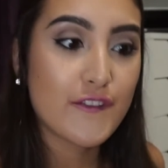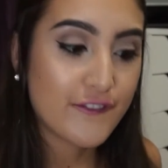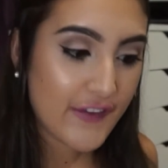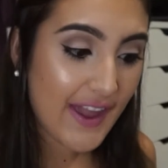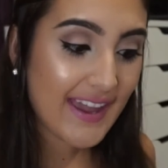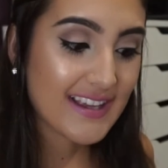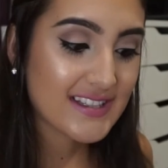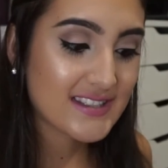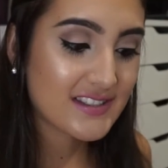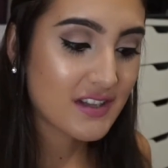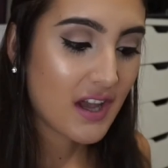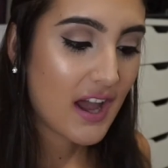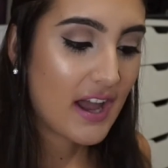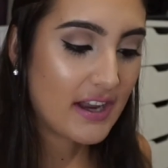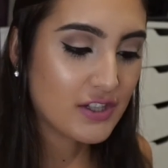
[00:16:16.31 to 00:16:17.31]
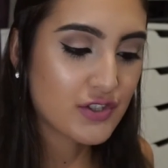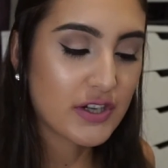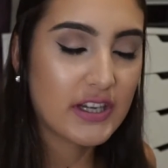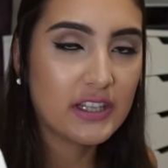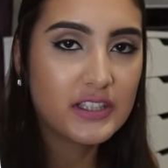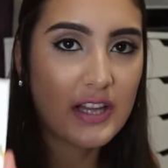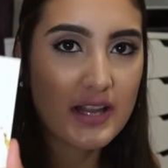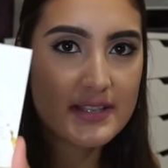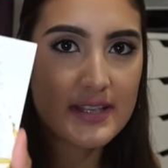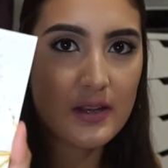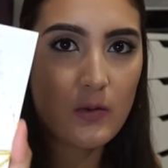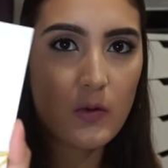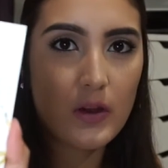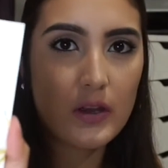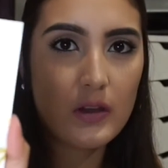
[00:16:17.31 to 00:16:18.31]
Face Hydrating
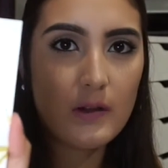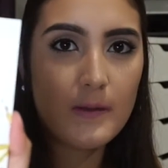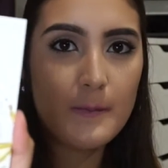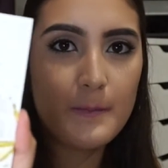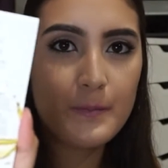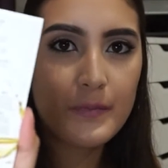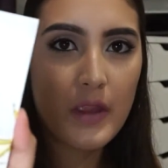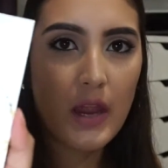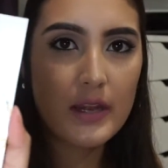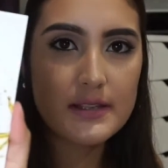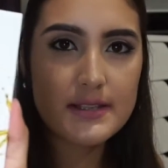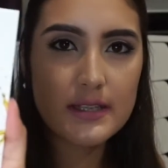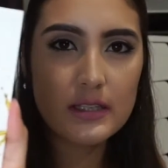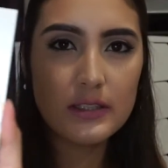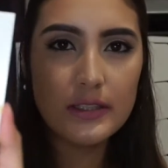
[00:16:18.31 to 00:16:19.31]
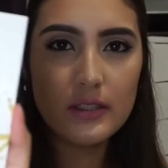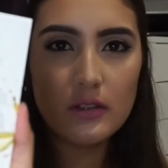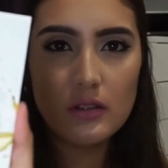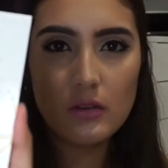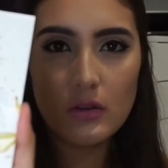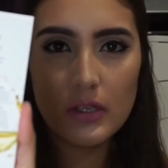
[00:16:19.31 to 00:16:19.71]
Cleansing Oil. And it's like a little